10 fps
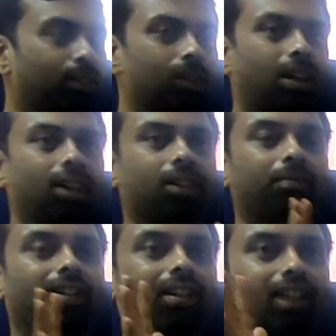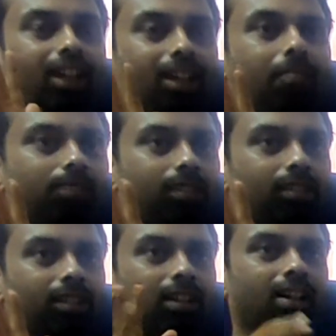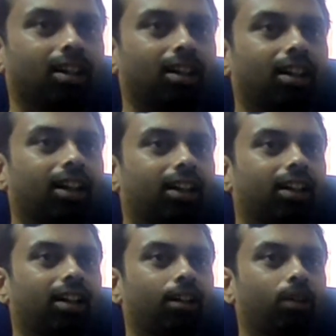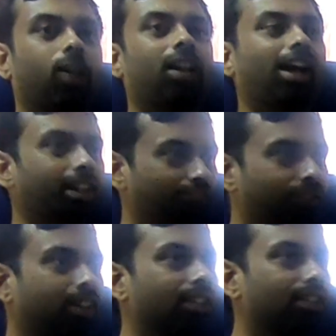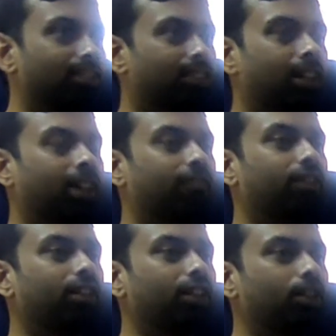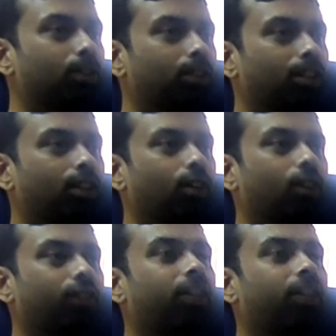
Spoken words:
So the ultimate aim is like what I felt is like we need to create a lot of